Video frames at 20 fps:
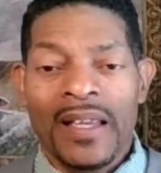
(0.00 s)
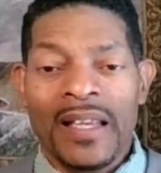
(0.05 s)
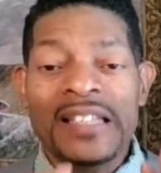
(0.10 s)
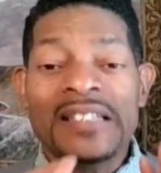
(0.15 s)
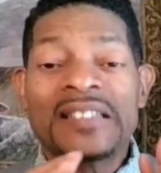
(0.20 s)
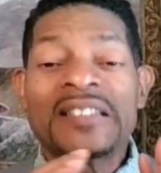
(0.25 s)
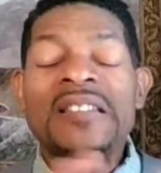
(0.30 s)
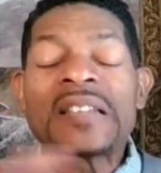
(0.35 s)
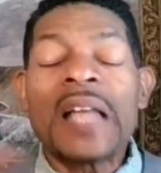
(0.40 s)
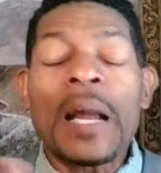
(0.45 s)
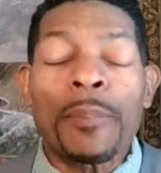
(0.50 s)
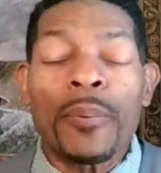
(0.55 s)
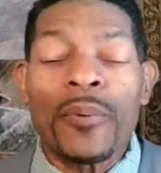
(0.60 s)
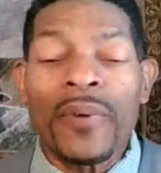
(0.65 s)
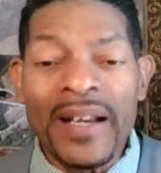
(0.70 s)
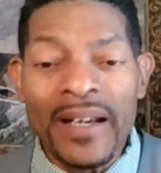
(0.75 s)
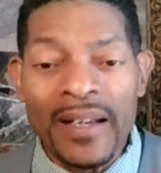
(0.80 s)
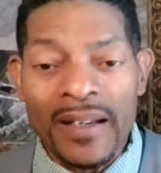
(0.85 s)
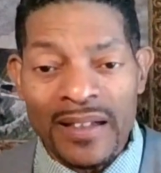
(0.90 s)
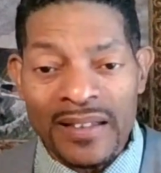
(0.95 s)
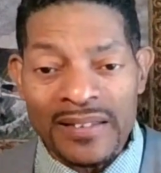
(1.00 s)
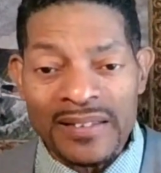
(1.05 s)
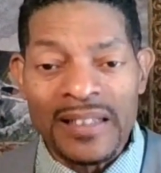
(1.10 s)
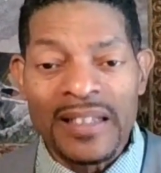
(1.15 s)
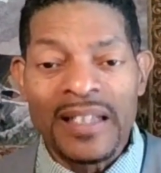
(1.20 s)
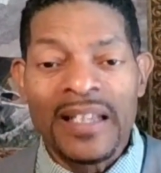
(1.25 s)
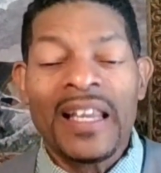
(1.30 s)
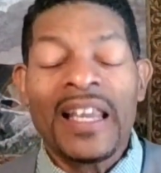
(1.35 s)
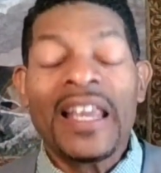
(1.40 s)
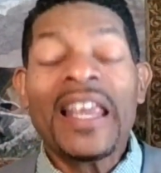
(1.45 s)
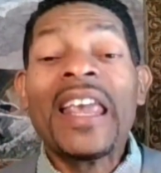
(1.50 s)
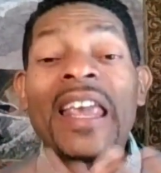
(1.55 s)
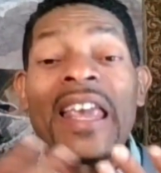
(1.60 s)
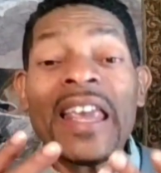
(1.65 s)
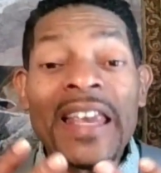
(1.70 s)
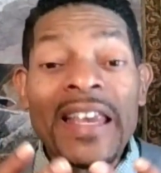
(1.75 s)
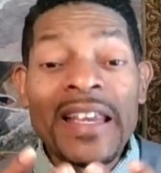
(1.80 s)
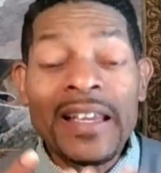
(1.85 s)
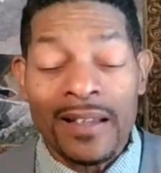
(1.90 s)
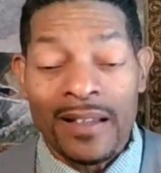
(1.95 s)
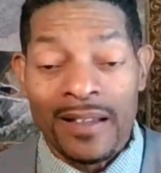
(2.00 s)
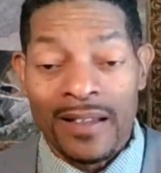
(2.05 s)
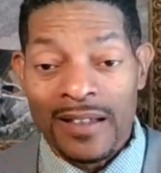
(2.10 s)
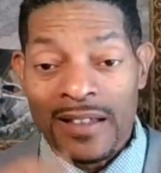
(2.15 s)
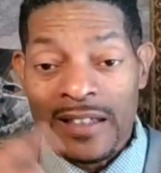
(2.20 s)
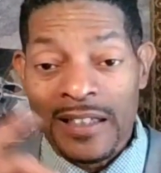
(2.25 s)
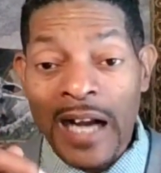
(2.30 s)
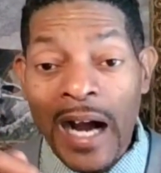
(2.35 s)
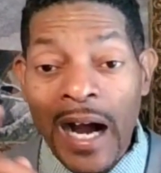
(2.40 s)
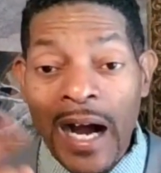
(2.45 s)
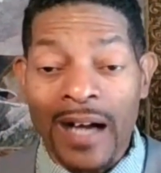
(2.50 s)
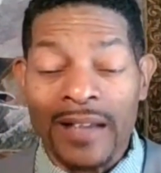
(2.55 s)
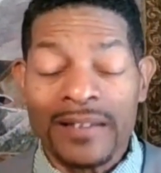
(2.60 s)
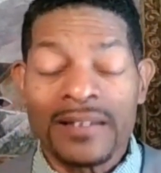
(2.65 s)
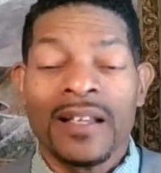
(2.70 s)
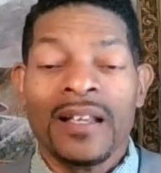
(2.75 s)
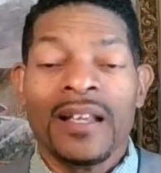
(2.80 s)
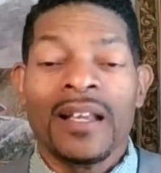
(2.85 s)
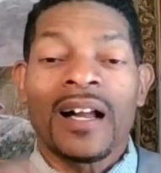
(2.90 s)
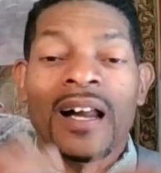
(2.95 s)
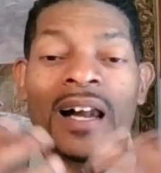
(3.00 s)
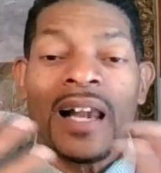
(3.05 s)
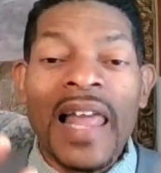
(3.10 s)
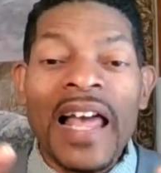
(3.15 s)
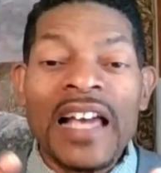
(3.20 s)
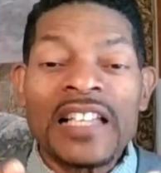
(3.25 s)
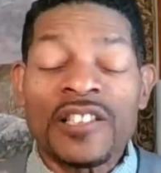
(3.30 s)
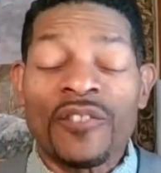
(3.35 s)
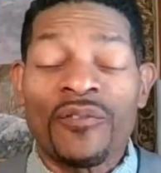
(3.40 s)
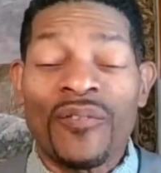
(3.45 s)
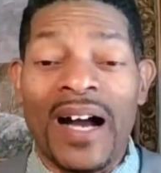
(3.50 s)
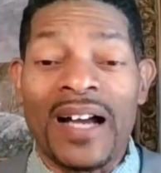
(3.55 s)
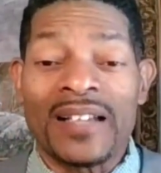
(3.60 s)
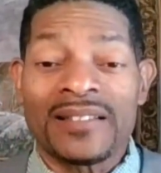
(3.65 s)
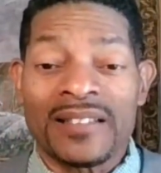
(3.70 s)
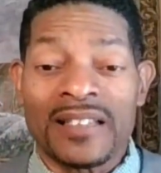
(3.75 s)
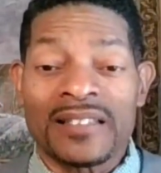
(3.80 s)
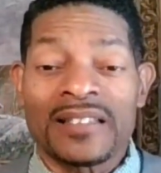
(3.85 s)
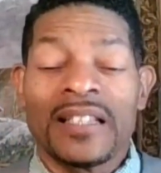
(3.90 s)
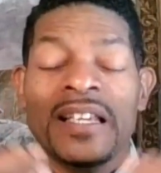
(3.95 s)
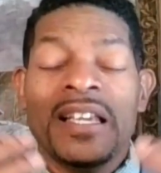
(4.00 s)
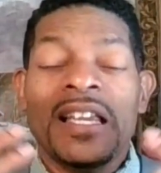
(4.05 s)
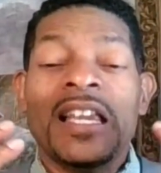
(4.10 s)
He separated us. He, God, classifies us.